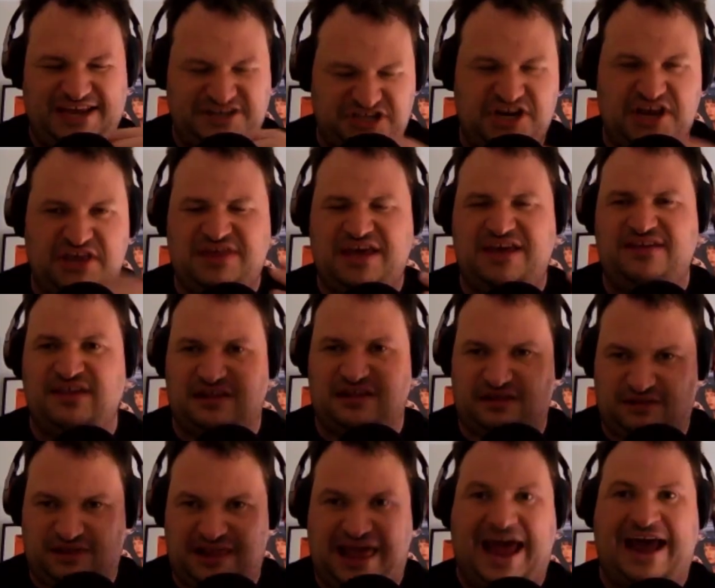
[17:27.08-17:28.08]
is it a thing that
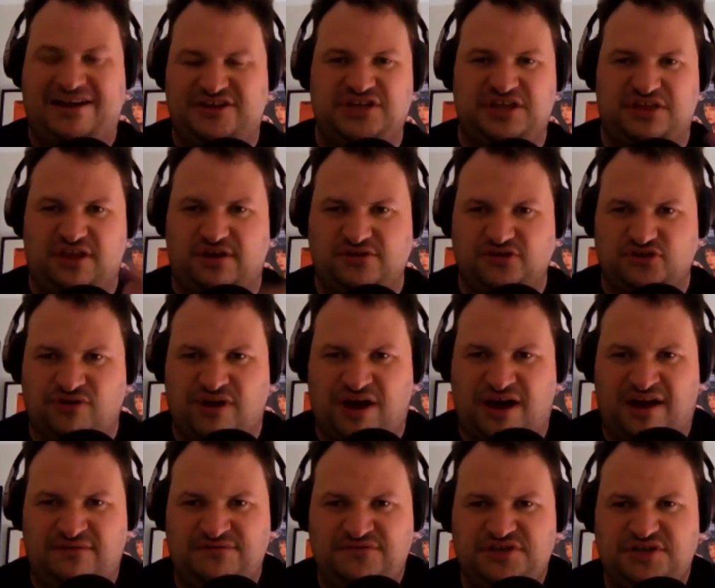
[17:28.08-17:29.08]
lacks in those
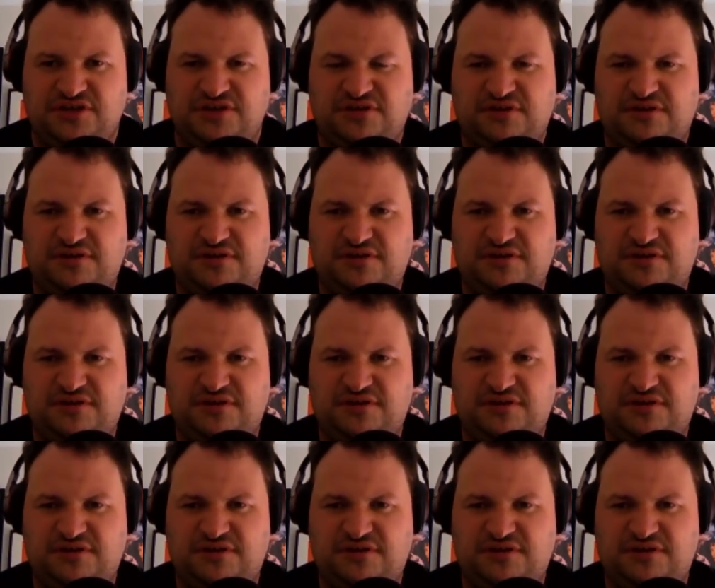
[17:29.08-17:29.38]
drafts?